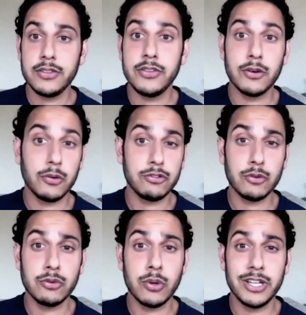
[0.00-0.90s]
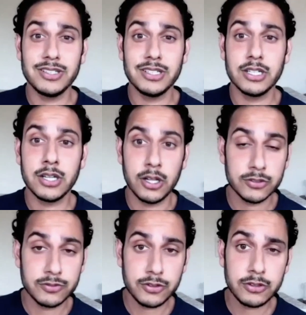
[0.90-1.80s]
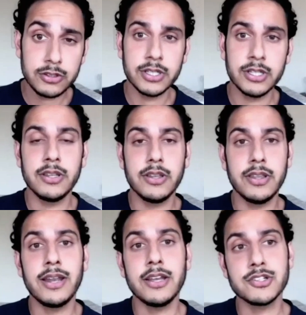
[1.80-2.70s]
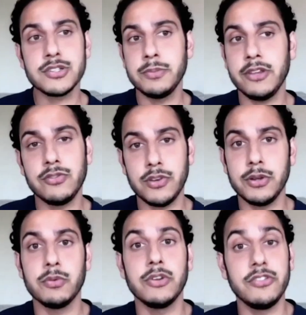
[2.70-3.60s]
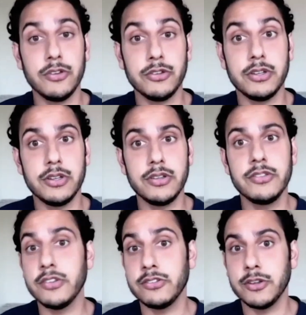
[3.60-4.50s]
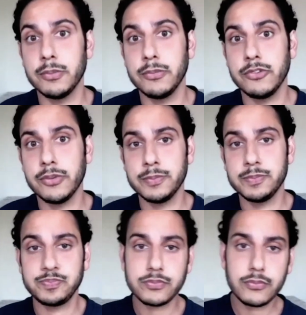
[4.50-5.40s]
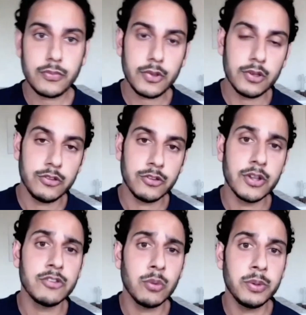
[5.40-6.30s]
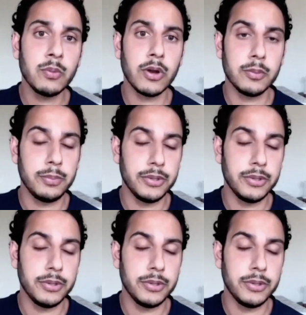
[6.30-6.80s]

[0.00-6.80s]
They're also quite colorful, and that actually makes very resilient systems. So that's what we want to